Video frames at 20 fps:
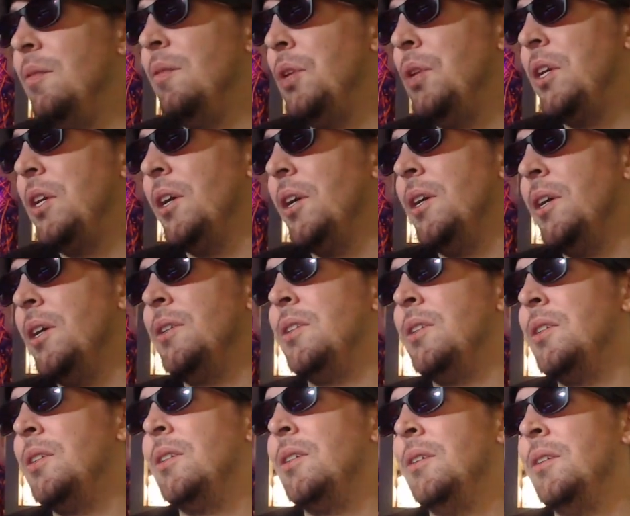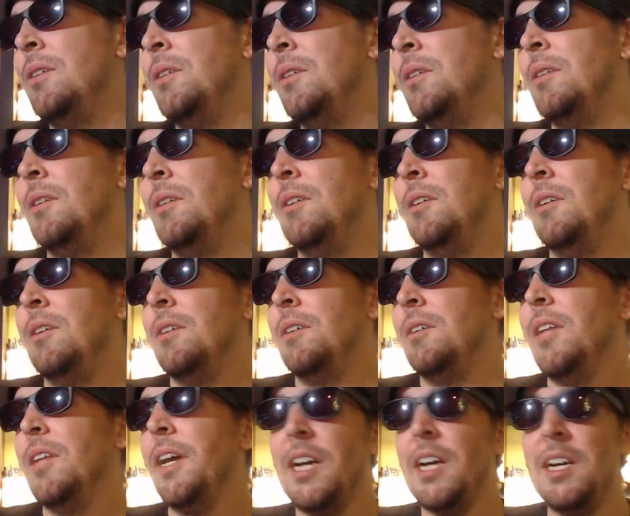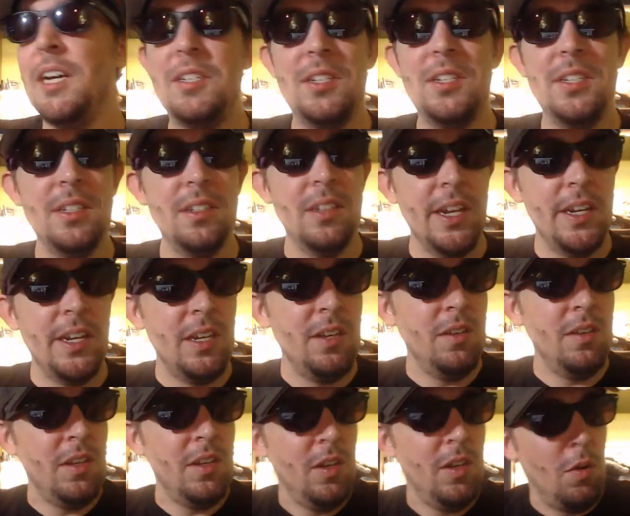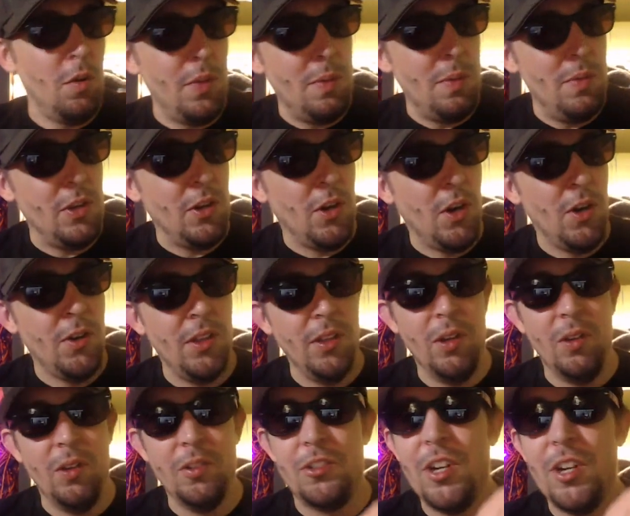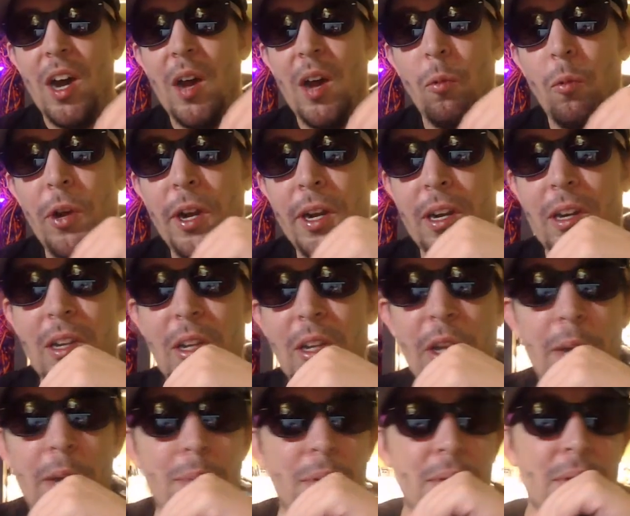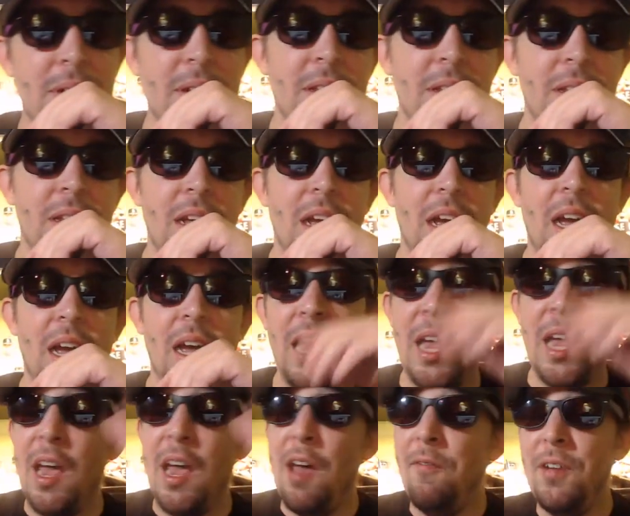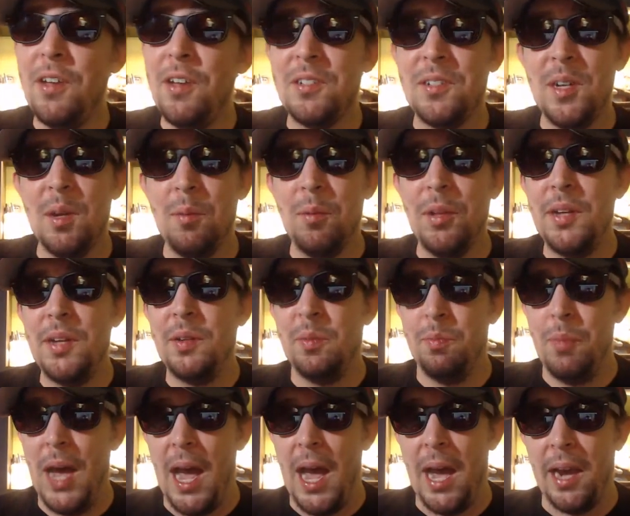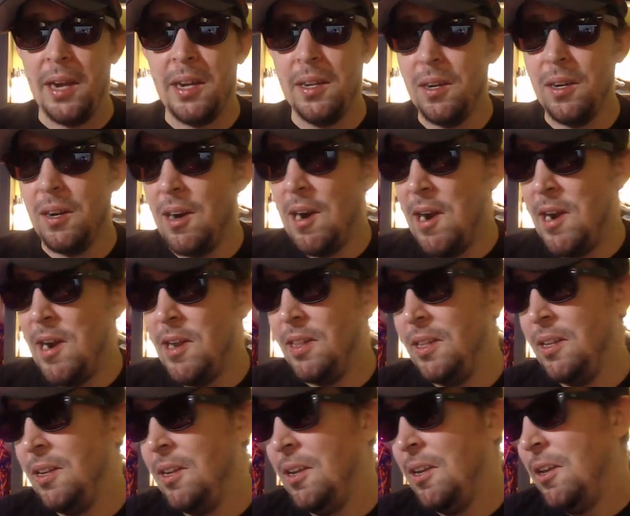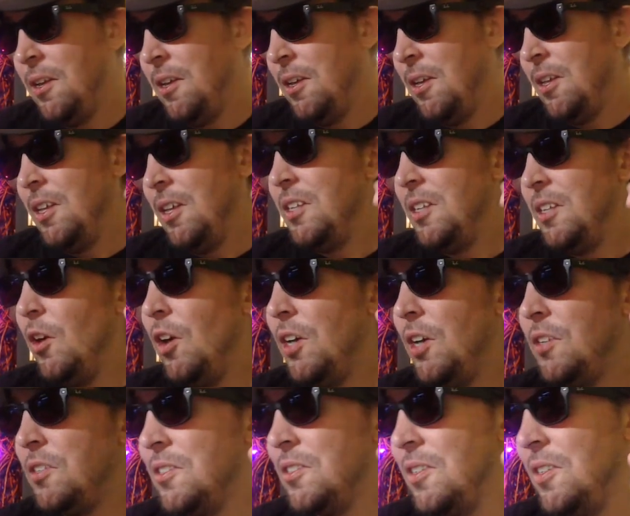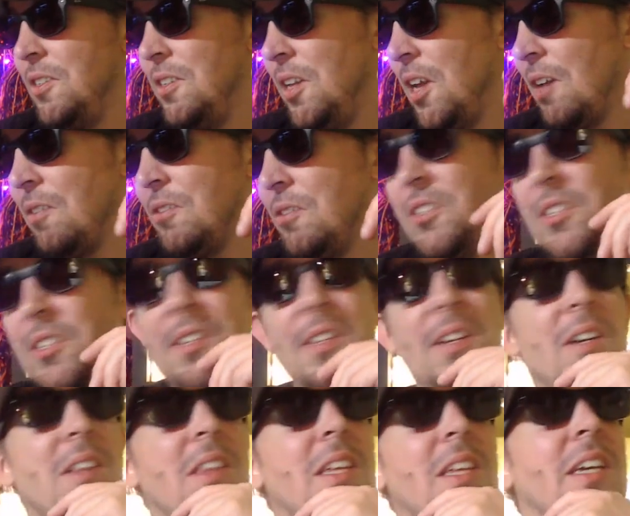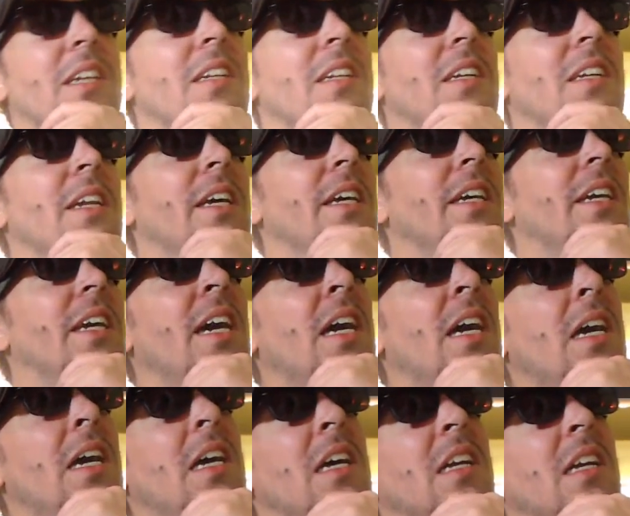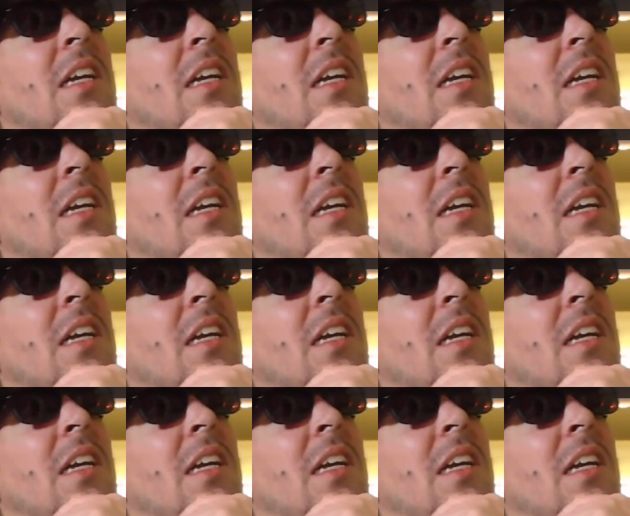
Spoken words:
because, maybe you heard the little John Wick clip. FSAA is back. All right. I was sitting there thinking today, God,